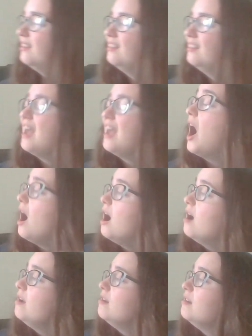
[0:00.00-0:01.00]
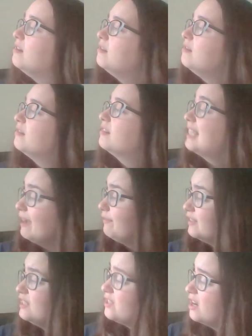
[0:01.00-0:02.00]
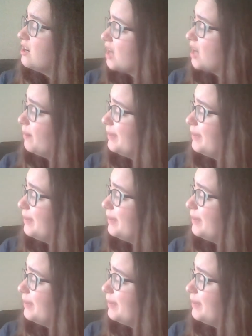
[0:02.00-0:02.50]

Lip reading: Oh, Gavin's not coming?